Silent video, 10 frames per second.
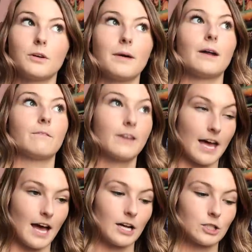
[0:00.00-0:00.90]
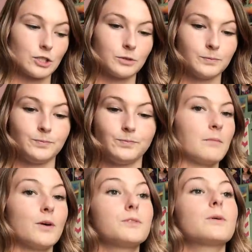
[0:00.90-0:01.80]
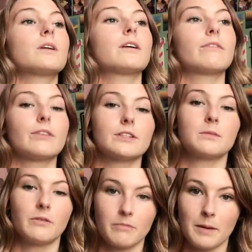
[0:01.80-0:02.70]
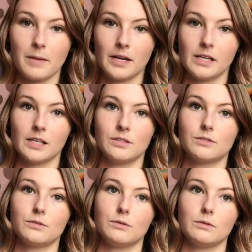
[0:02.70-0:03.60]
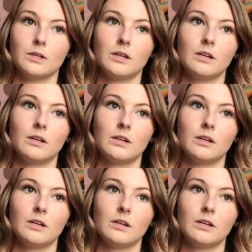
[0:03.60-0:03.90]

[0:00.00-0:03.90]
good amount of cash. I'm also going to convert some of my money into